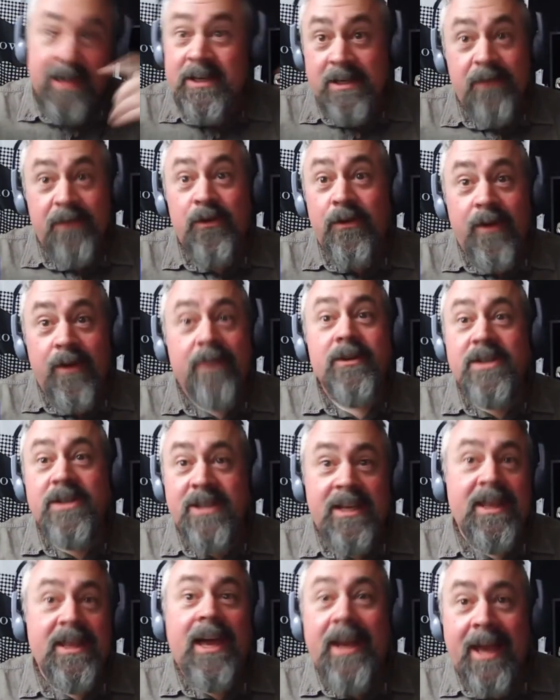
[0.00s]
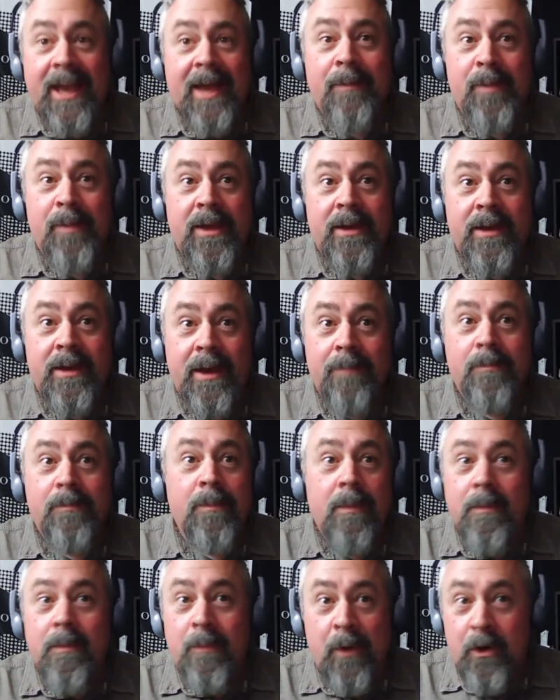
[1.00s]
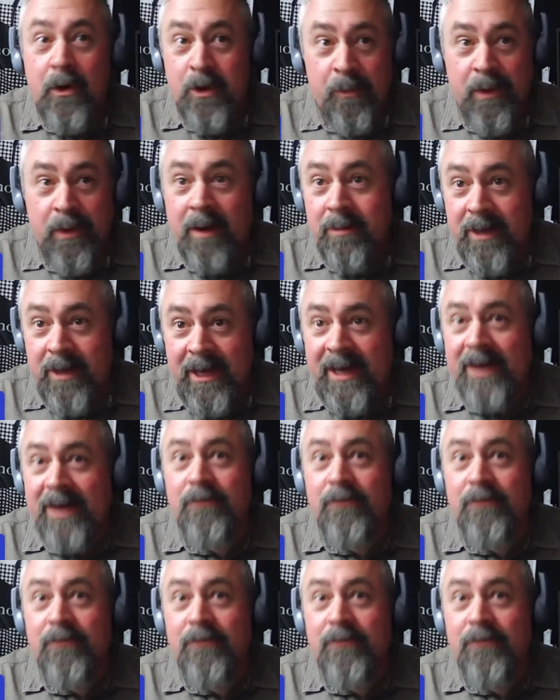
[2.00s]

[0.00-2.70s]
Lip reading: if you've ever seen that happen, and Bo, you probably have